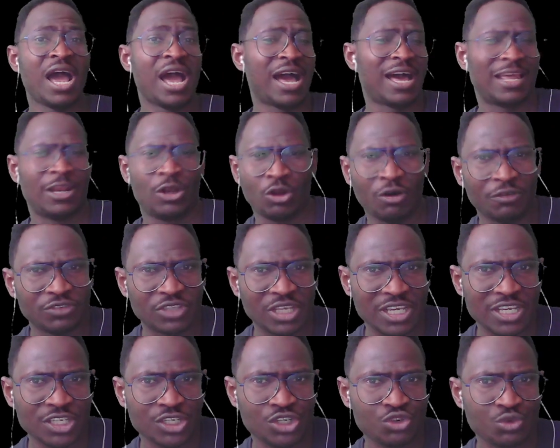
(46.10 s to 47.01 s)
I love the
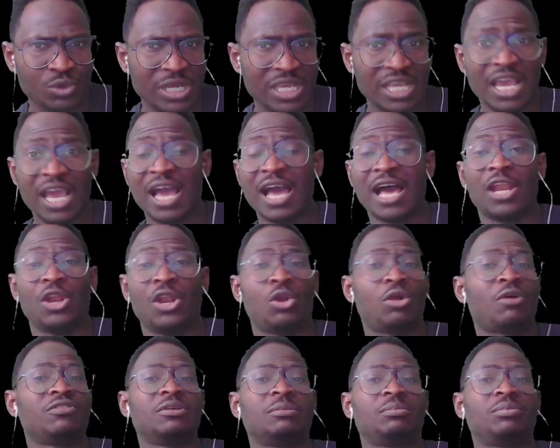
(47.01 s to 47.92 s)
history. I
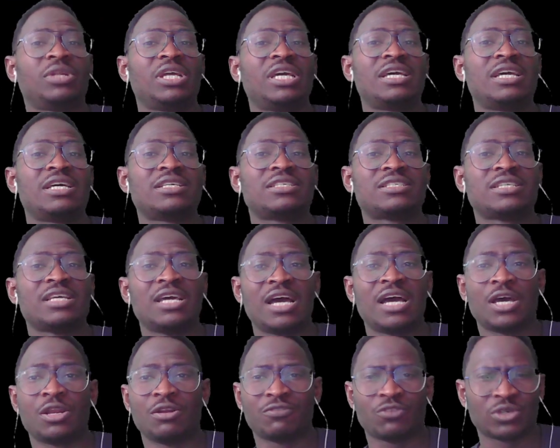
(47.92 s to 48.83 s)
love the players.
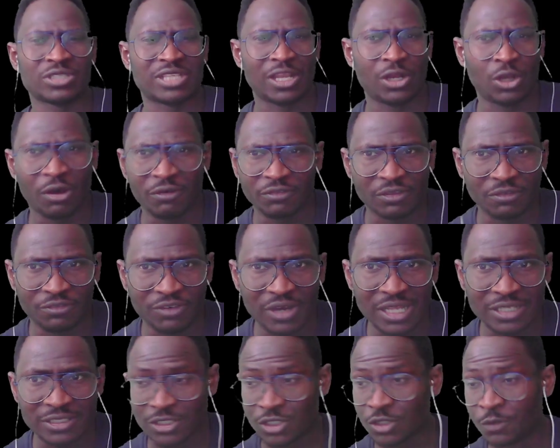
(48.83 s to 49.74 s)
And of course, I love the
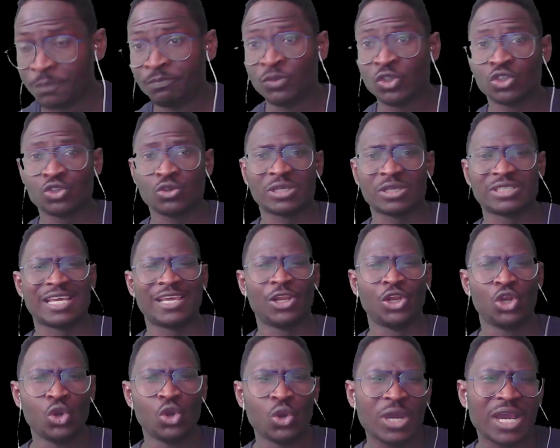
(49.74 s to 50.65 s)
fans. So as I
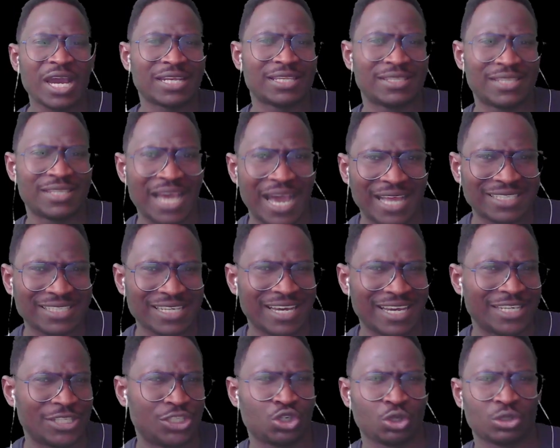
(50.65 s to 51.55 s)
look at that,
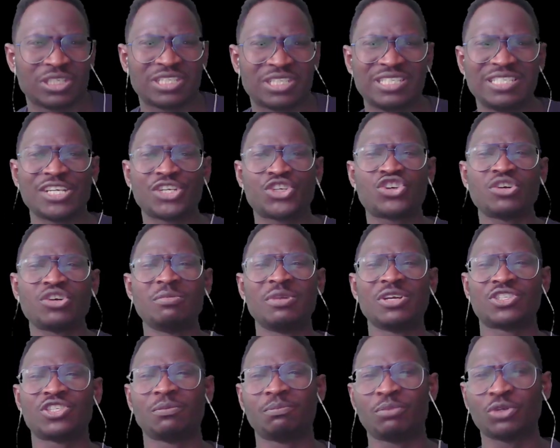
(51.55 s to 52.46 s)
I just see a
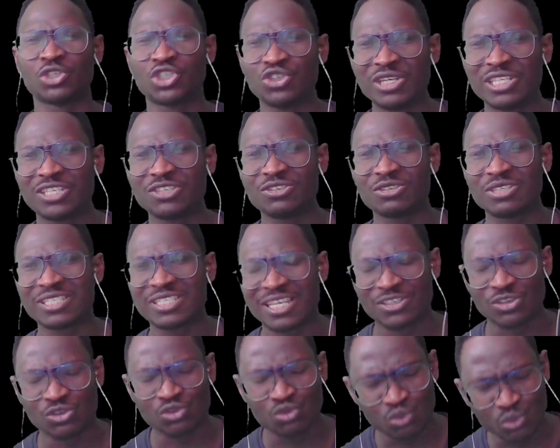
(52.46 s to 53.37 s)
tremendous opportunity to
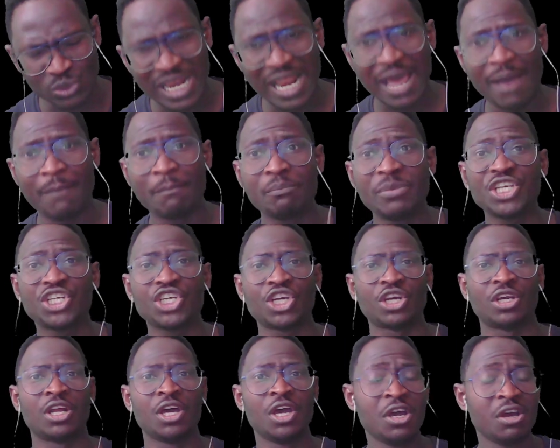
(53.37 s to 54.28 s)
set a real
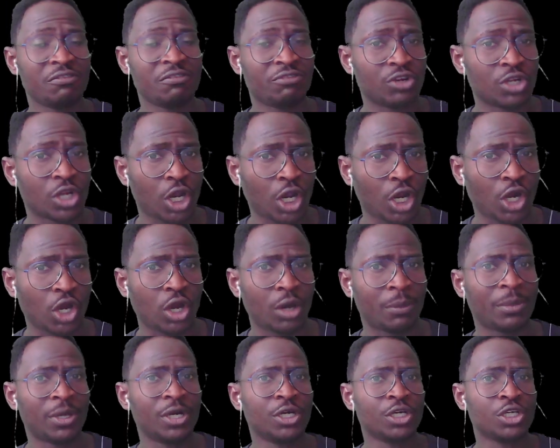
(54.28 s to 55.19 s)
ambition for the
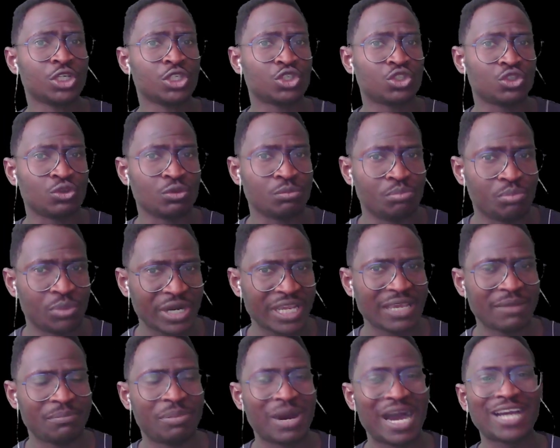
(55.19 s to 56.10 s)
club to bring
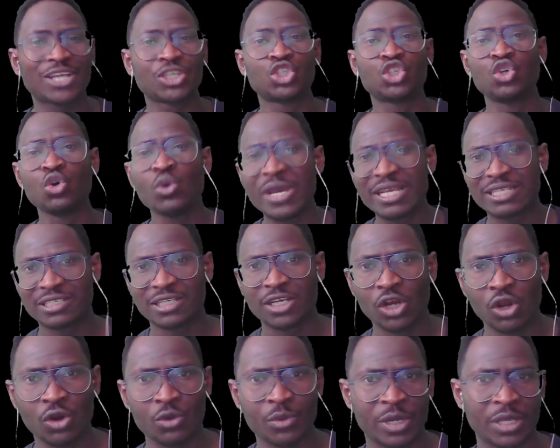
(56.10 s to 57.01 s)
it back to its
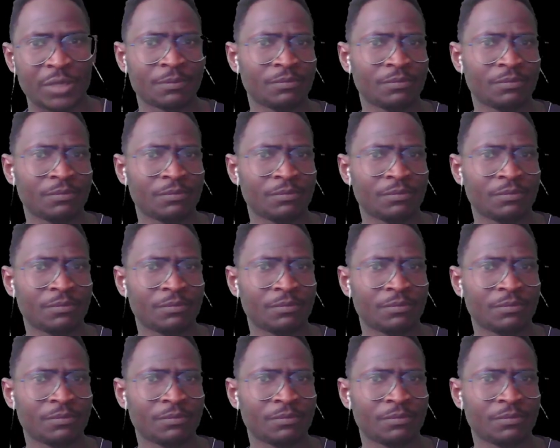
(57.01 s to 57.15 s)
glory.